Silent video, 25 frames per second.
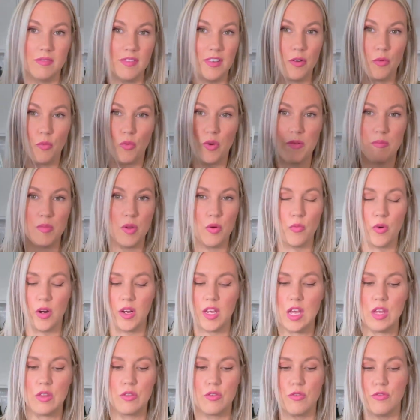we've been
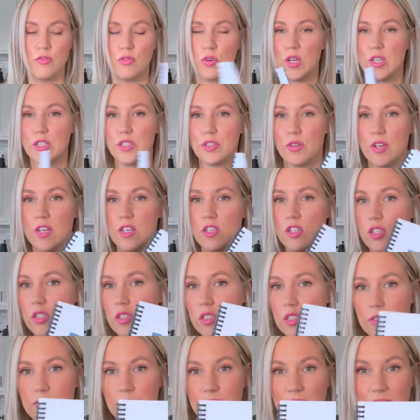working through forest
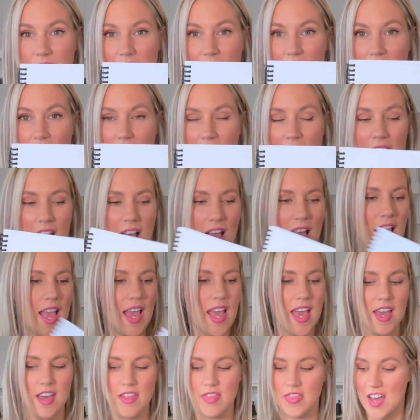creatures,
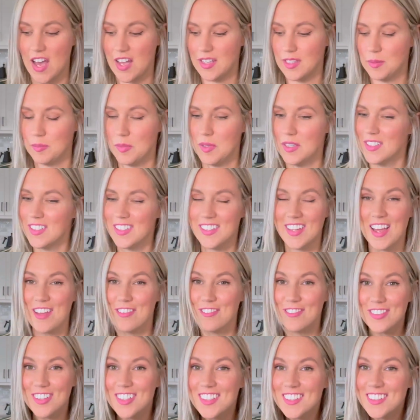and that's been
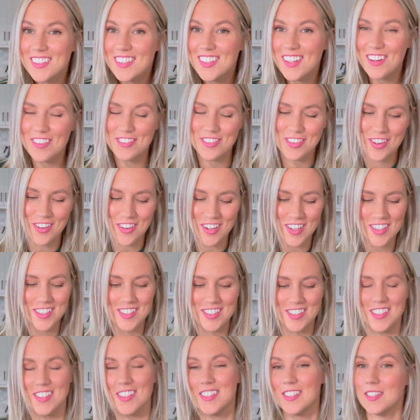delightful. Of
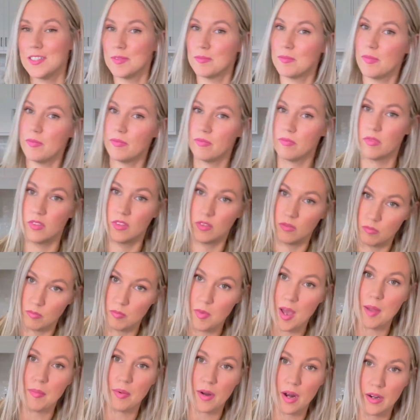course, this is
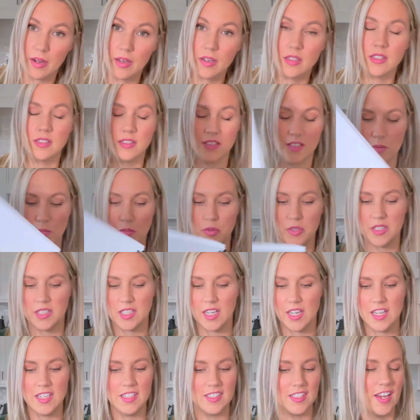my product, Simple
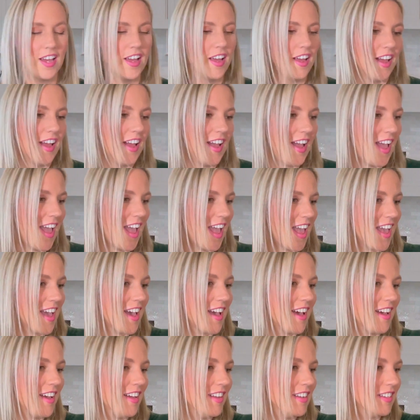Studies.
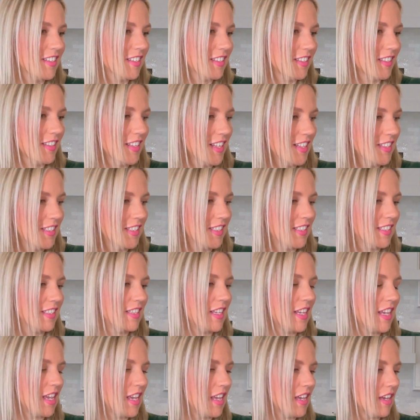And let's
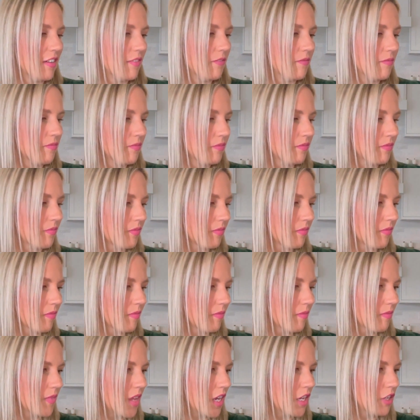see,
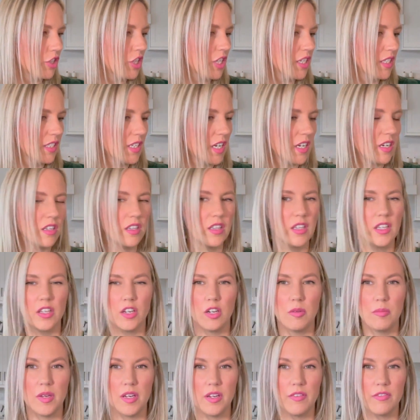she's done a
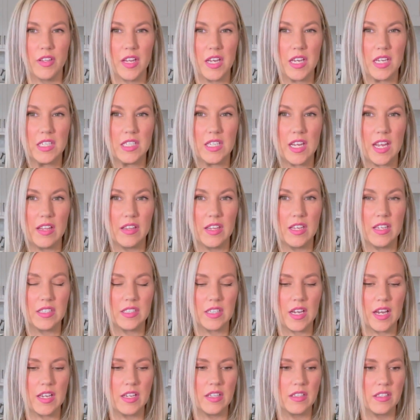little bit of like daily
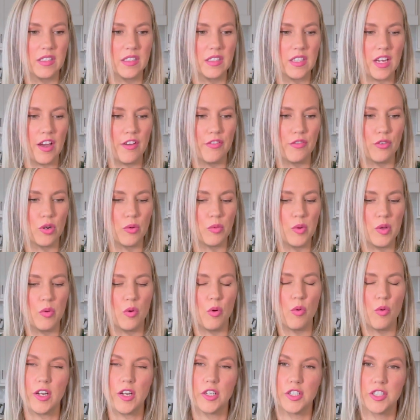science stuff, or we
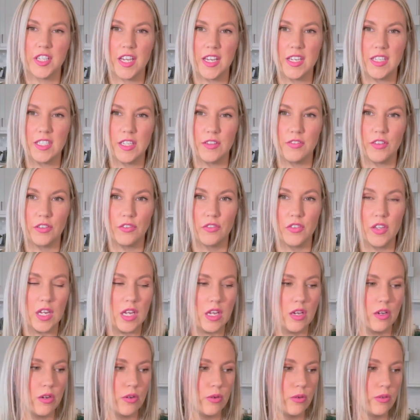will scientific
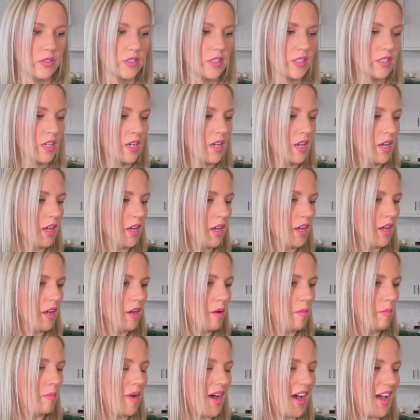videos,
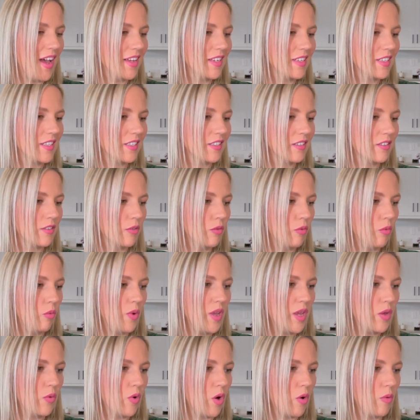but
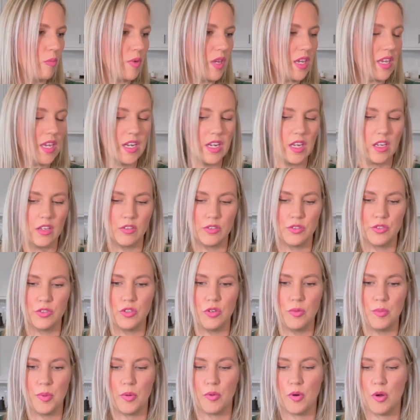we won't be getting
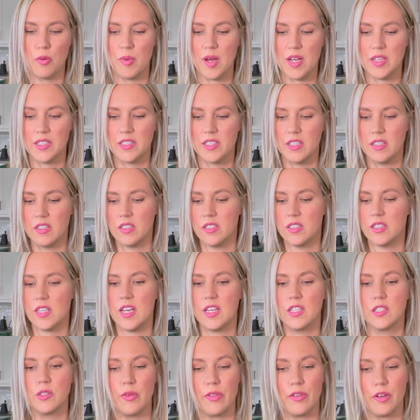super robust into
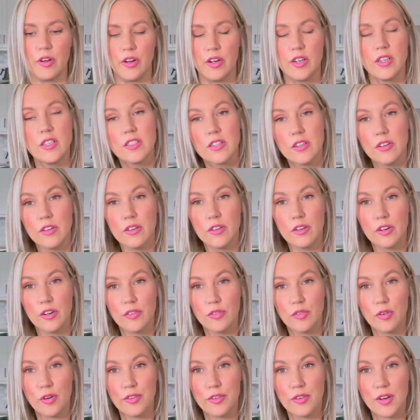science with her until her
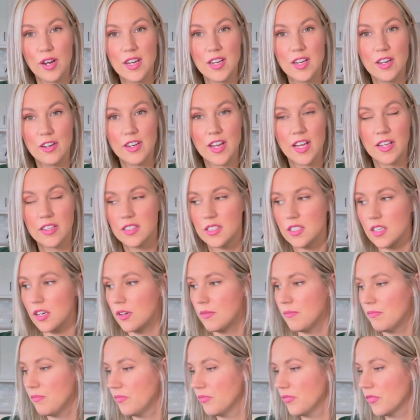4th grade year next
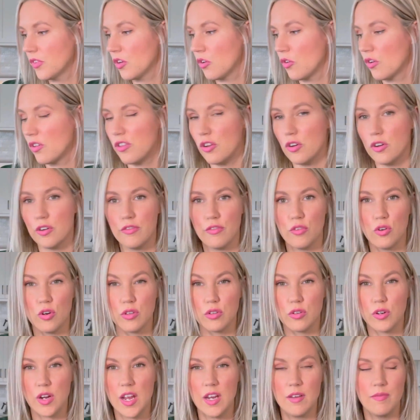year, or 3rd,
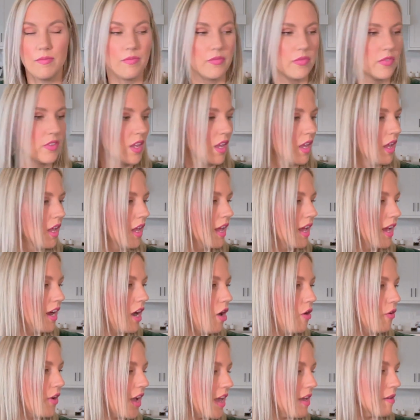4th grade.
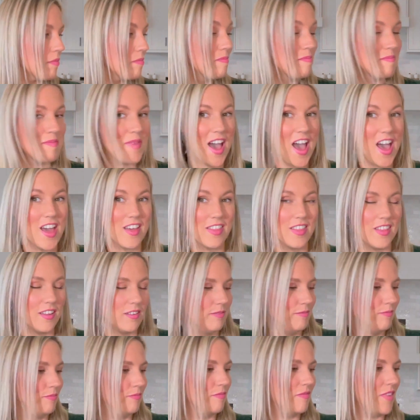Okay, math.
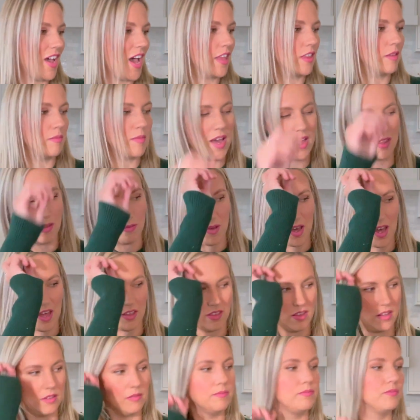
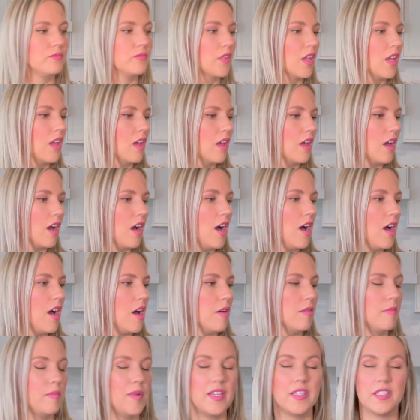
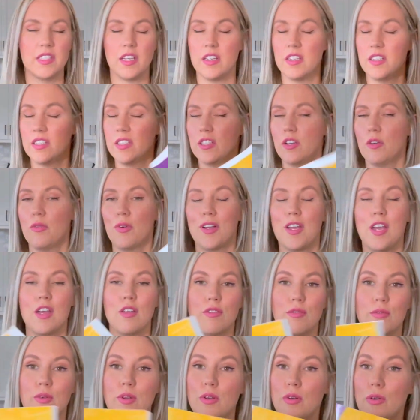My son is still working
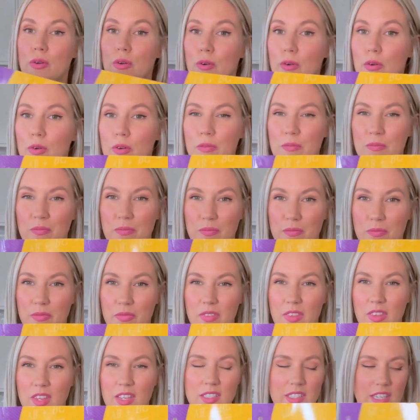through
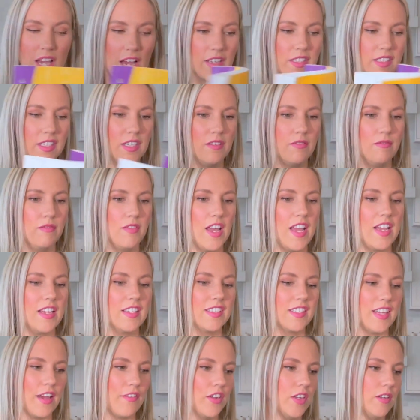Saxon,
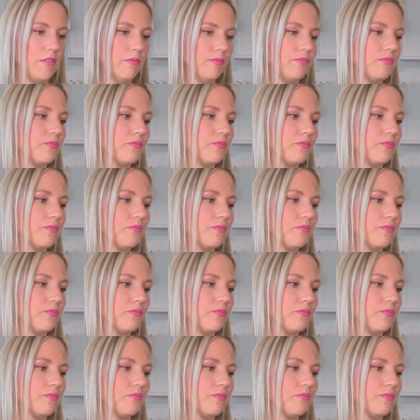8-7.